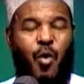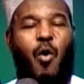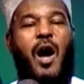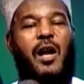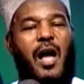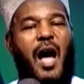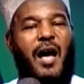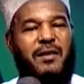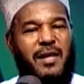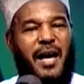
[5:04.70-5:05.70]
who
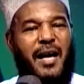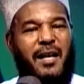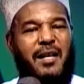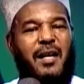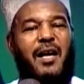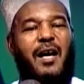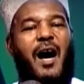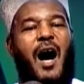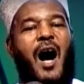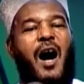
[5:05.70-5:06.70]
Allah said
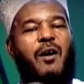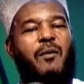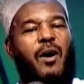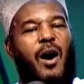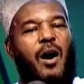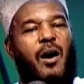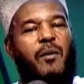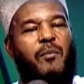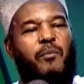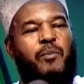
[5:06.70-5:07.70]
are
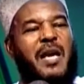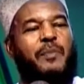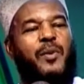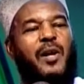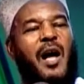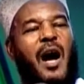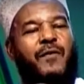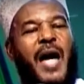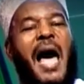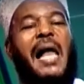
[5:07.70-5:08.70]
people
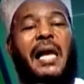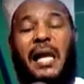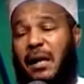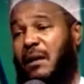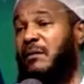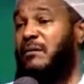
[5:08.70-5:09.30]
of hell.